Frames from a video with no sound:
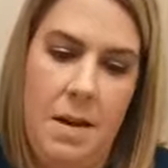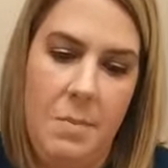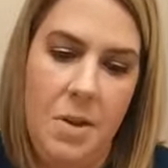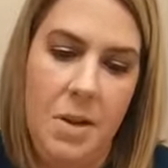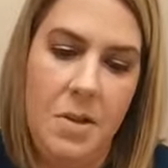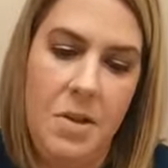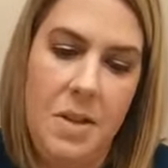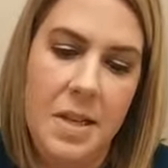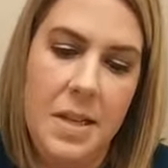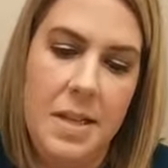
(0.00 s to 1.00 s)
I'm going to do
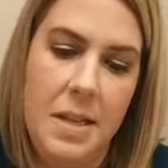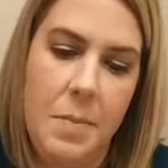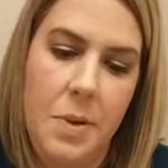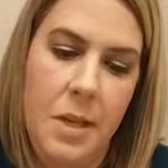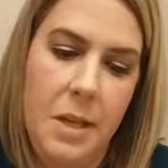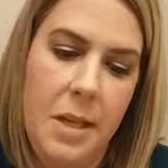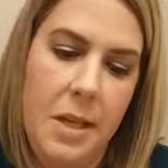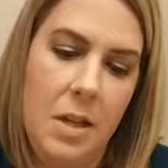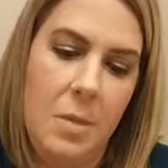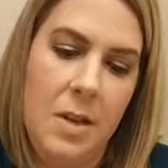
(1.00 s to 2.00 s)
this and then put a
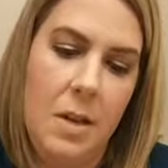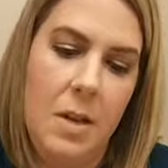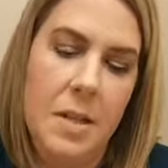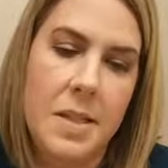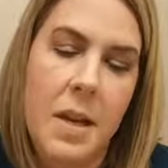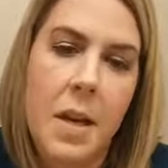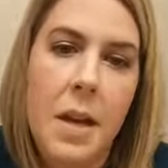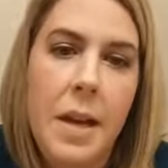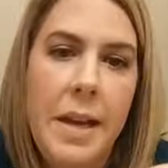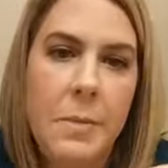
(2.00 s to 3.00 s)
little bit of gloss.
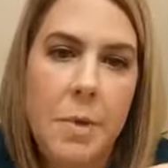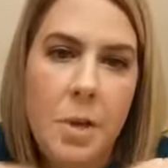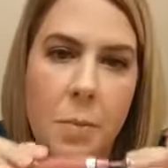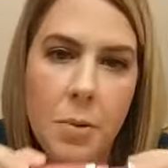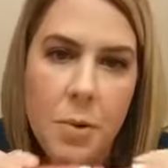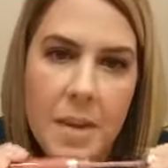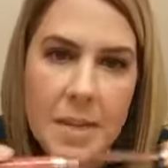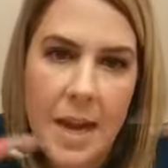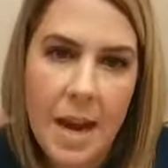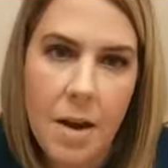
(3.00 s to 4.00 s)
When you pull
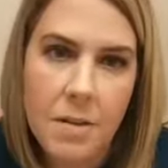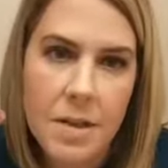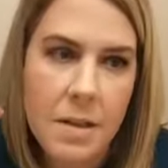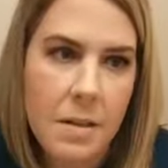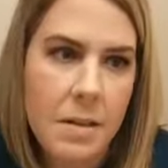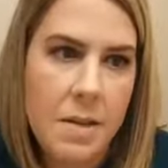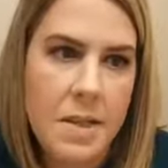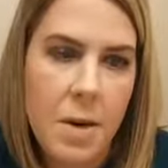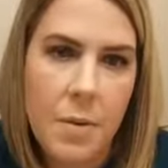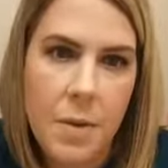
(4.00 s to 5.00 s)
this out, the
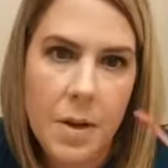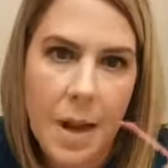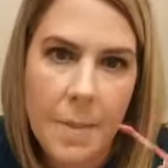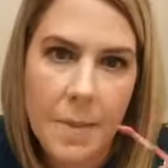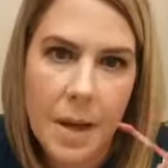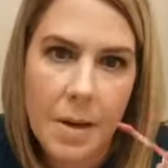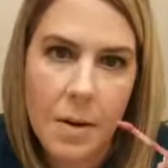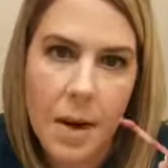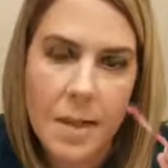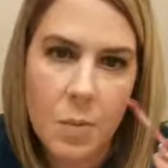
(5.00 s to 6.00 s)
doe foot
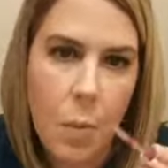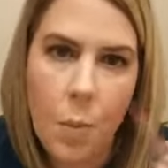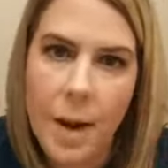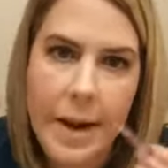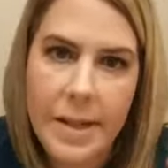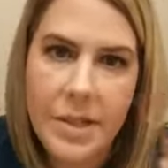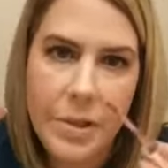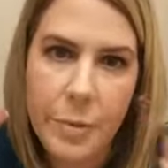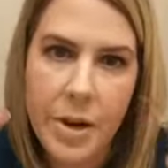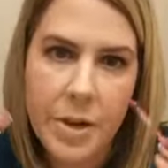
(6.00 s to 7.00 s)
applicator has way
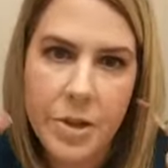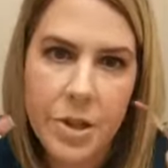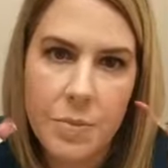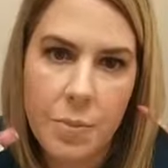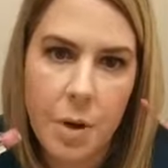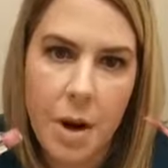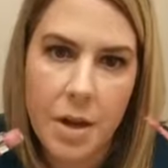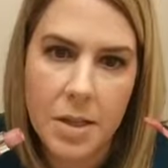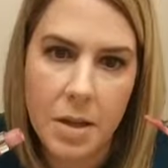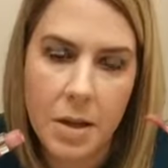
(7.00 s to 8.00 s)
too much
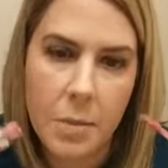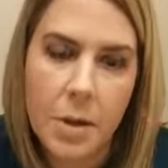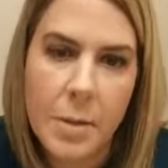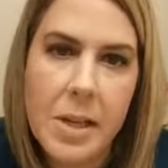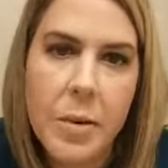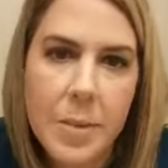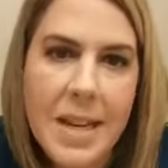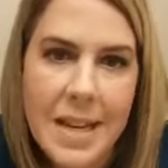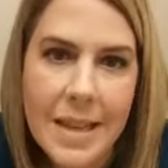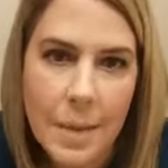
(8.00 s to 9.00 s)
product on it. Well, I mean, you don't
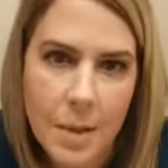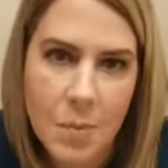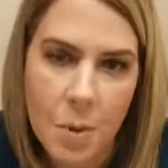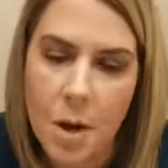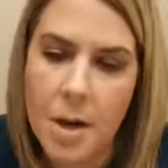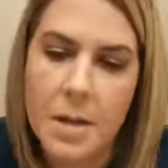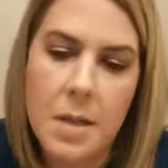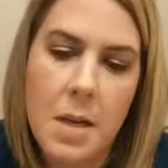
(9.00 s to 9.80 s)
need that much product.